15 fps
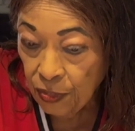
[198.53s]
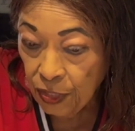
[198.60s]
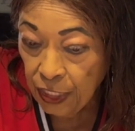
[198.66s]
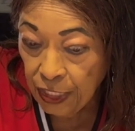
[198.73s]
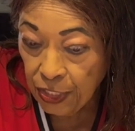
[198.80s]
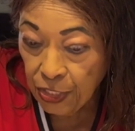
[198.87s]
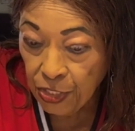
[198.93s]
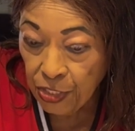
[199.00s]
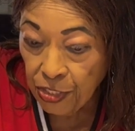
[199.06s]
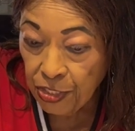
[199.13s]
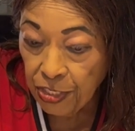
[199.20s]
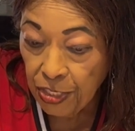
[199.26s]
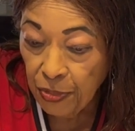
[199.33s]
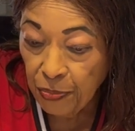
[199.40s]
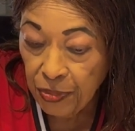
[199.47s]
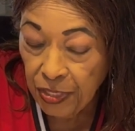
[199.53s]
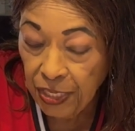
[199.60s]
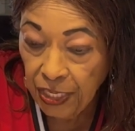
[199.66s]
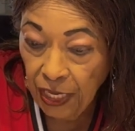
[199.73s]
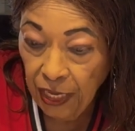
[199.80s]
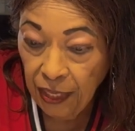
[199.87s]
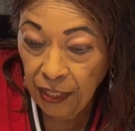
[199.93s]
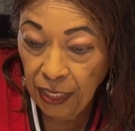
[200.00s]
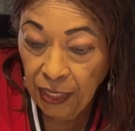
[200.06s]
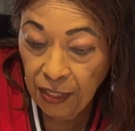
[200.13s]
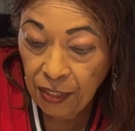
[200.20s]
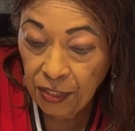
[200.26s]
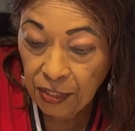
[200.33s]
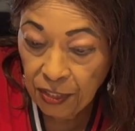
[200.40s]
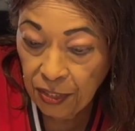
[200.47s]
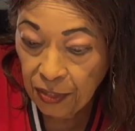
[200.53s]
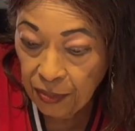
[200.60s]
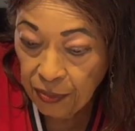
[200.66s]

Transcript: Let's stir it up and see how that does.